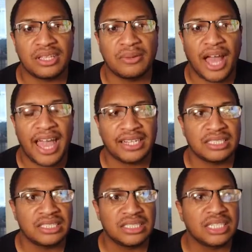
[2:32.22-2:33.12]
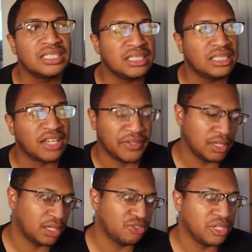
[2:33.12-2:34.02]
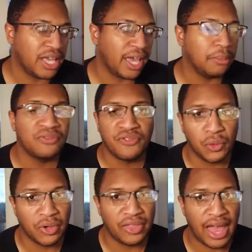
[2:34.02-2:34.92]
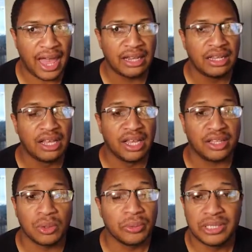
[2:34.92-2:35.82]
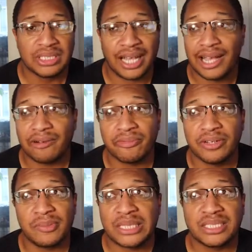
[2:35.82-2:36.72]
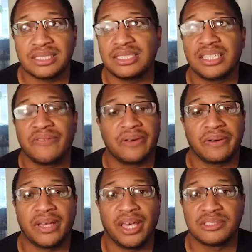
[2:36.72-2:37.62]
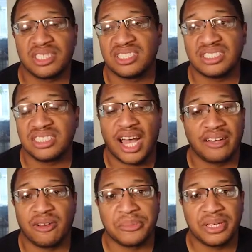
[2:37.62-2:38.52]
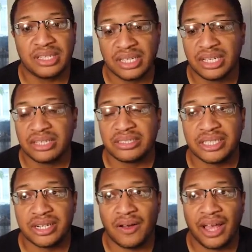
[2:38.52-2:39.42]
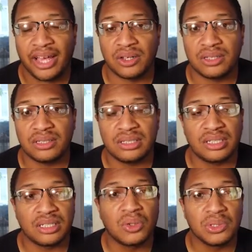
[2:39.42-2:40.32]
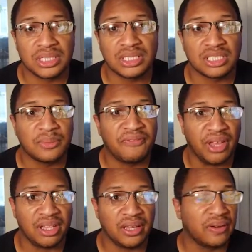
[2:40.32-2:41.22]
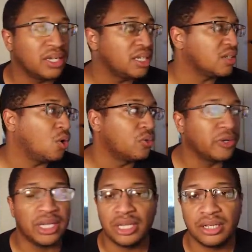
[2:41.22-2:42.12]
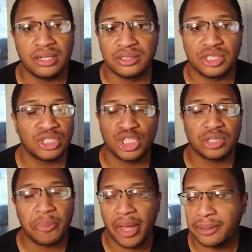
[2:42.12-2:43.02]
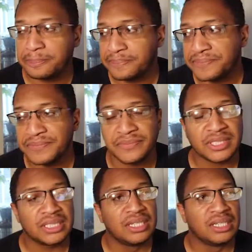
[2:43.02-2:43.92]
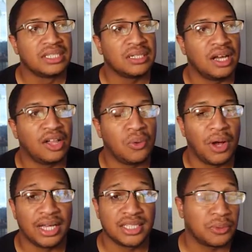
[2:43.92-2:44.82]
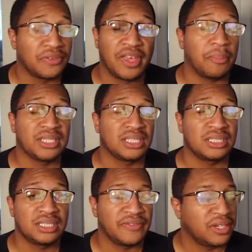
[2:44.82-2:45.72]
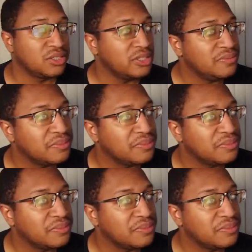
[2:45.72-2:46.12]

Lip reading: had a 6700K before that, and the only reason I got rid of my 6700K is because it died on me. You know, I had a cooling system failure and it overheated and just shit the bed. Otherwise, I would have kept my 6700.